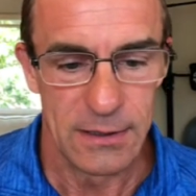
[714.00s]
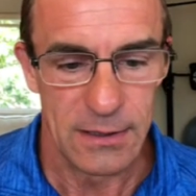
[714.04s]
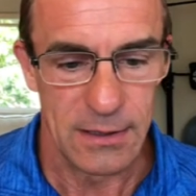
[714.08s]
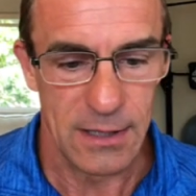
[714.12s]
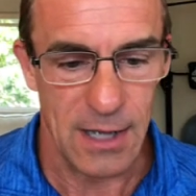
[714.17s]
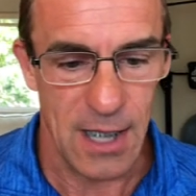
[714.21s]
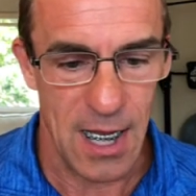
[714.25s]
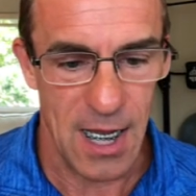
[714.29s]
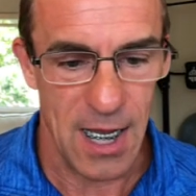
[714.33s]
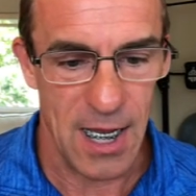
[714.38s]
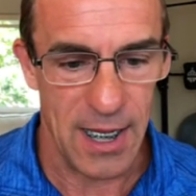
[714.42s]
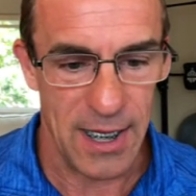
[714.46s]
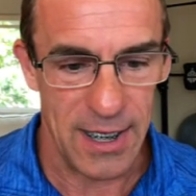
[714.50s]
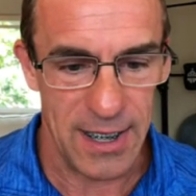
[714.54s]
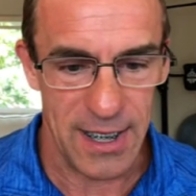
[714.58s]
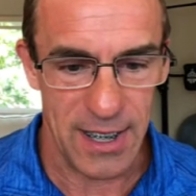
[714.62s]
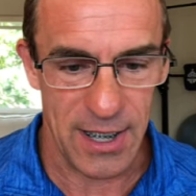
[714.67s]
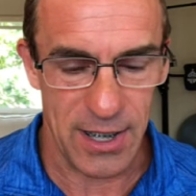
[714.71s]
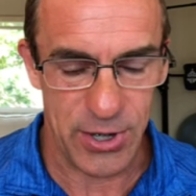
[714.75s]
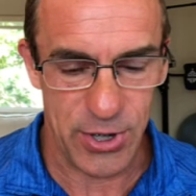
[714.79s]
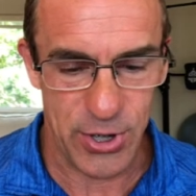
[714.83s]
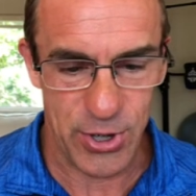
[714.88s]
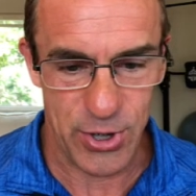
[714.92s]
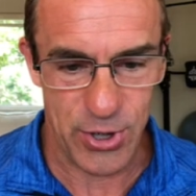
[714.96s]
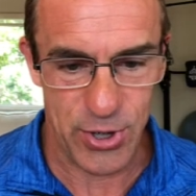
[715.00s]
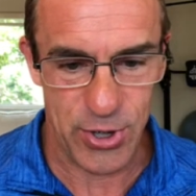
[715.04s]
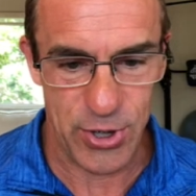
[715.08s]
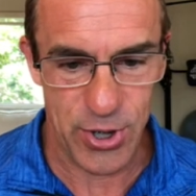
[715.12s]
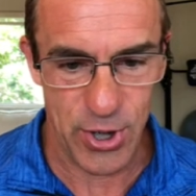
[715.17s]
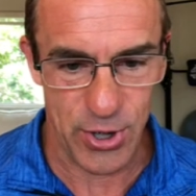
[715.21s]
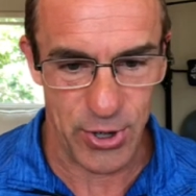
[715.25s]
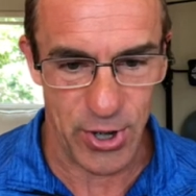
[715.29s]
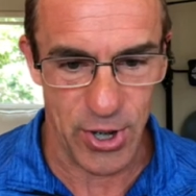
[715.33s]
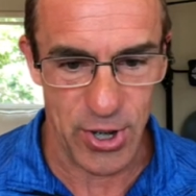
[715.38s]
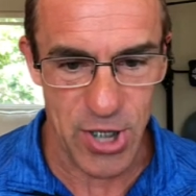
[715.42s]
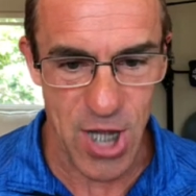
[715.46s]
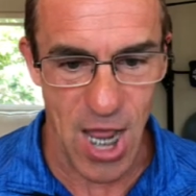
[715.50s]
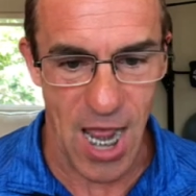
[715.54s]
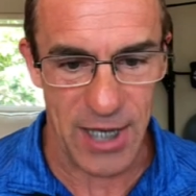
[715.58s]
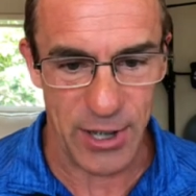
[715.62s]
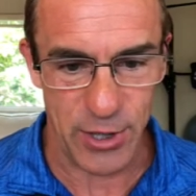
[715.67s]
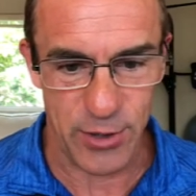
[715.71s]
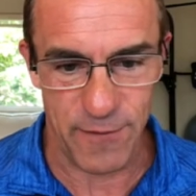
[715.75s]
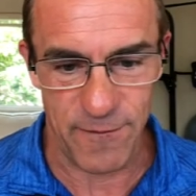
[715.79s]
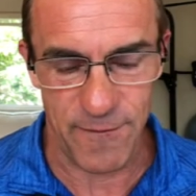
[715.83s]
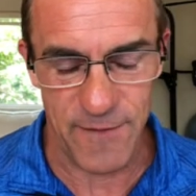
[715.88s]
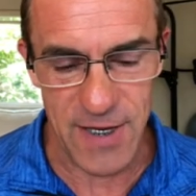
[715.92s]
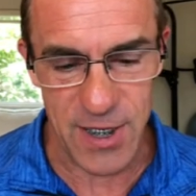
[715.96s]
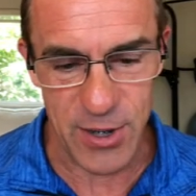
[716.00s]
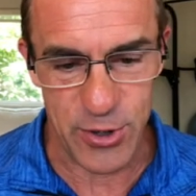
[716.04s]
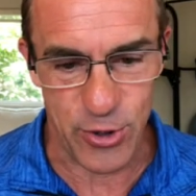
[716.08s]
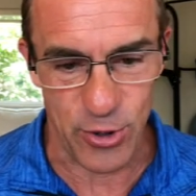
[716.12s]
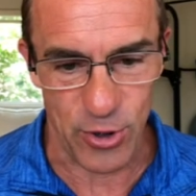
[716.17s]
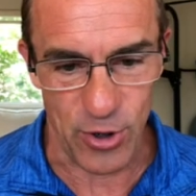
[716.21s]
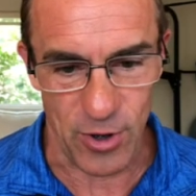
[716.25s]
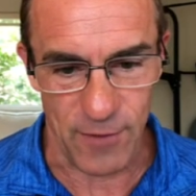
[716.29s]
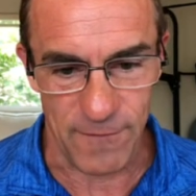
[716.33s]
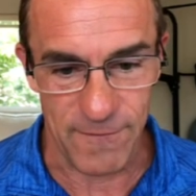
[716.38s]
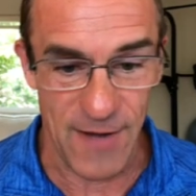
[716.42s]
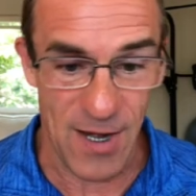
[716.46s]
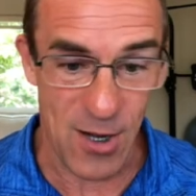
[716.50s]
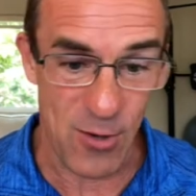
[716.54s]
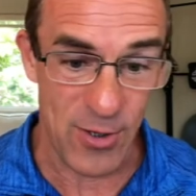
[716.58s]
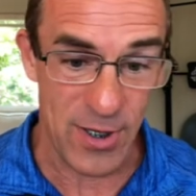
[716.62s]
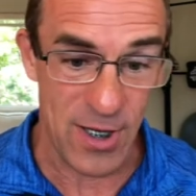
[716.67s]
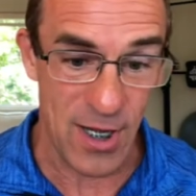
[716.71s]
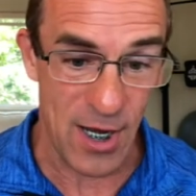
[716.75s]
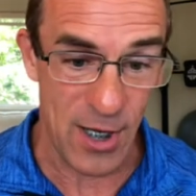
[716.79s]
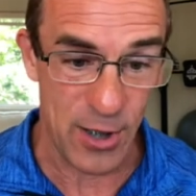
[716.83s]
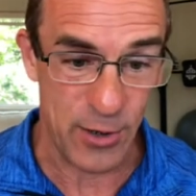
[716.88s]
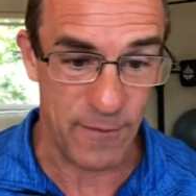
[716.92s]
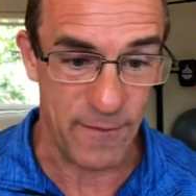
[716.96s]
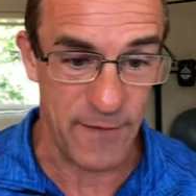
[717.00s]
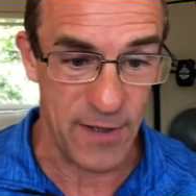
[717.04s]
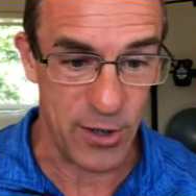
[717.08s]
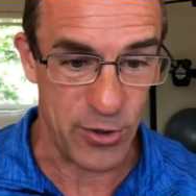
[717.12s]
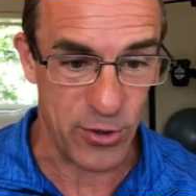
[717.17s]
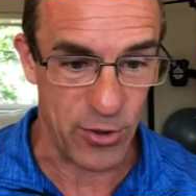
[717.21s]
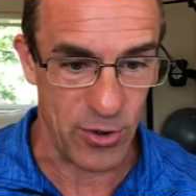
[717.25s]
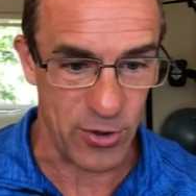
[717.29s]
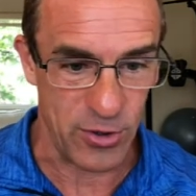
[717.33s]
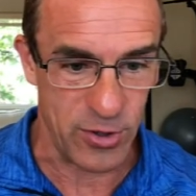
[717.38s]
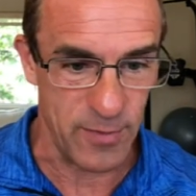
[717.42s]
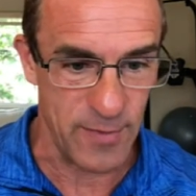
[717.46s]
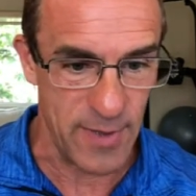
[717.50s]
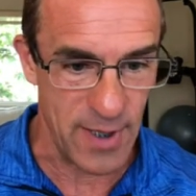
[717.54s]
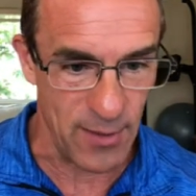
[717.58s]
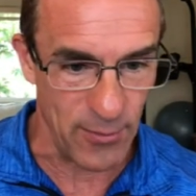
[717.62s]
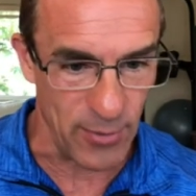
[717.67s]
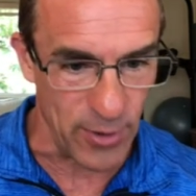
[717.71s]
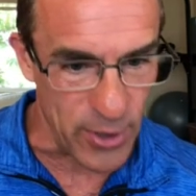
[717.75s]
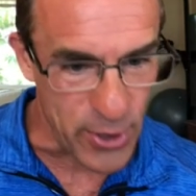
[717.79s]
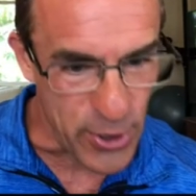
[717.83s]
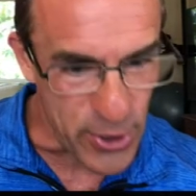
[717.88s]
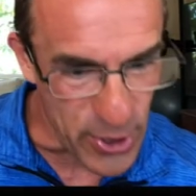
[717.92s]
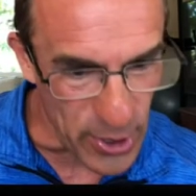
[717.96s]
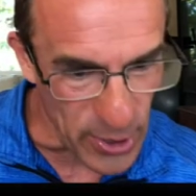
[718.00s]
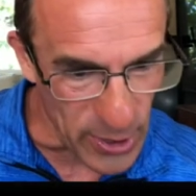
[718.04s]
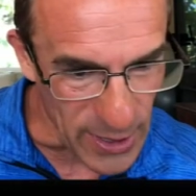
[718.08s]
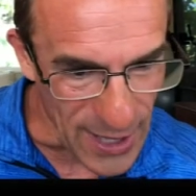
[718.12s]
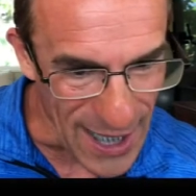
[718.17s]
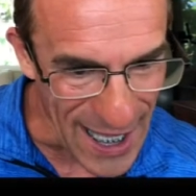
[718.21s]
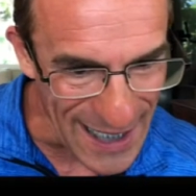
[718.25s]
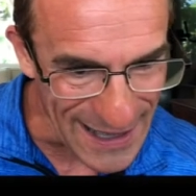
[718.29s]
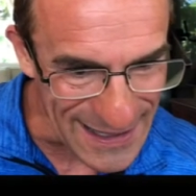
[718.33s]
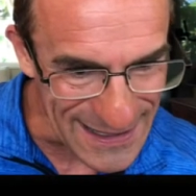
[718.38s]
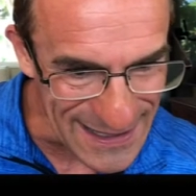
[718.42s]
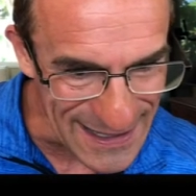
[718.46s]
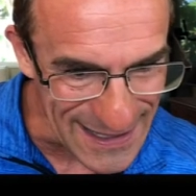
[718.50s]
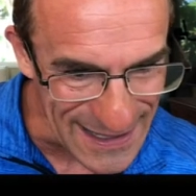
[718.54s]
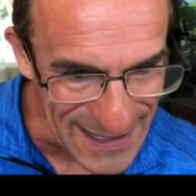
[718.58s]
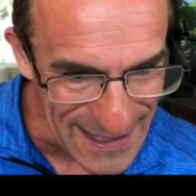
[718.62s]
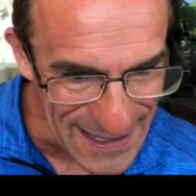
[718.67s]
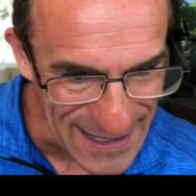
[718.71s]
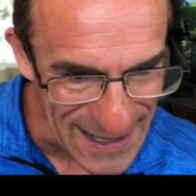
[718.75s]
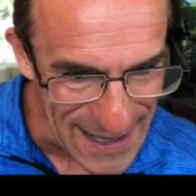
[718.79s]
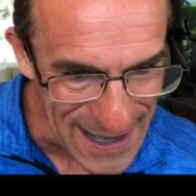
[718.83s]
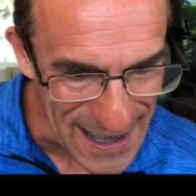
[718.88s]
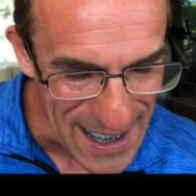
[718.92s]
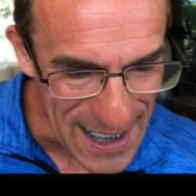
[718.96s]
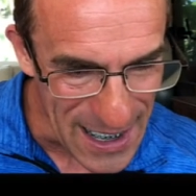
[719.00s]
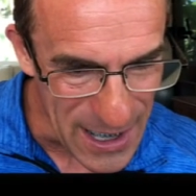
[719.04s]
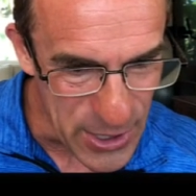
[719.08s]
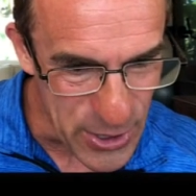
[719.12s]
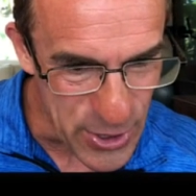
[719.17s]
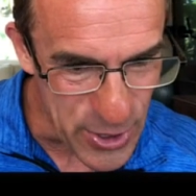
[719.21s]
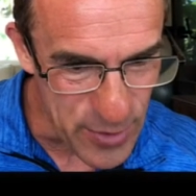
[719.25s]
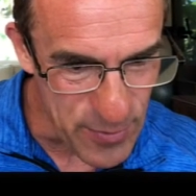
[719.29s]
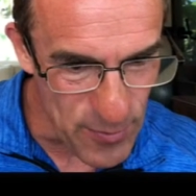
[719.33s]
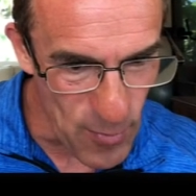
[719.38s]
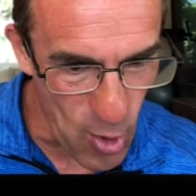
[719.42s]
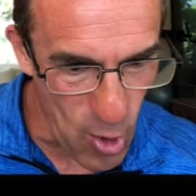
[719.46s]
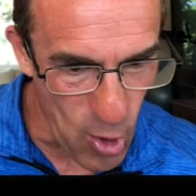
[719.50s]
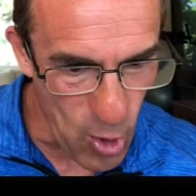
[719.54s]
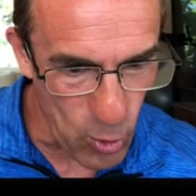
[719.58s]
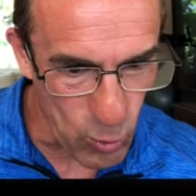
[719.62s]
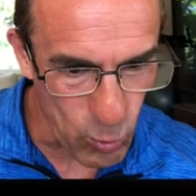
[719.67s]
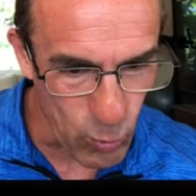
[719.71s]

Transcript: It's just a nice feature, very nice feature, to be able to select a small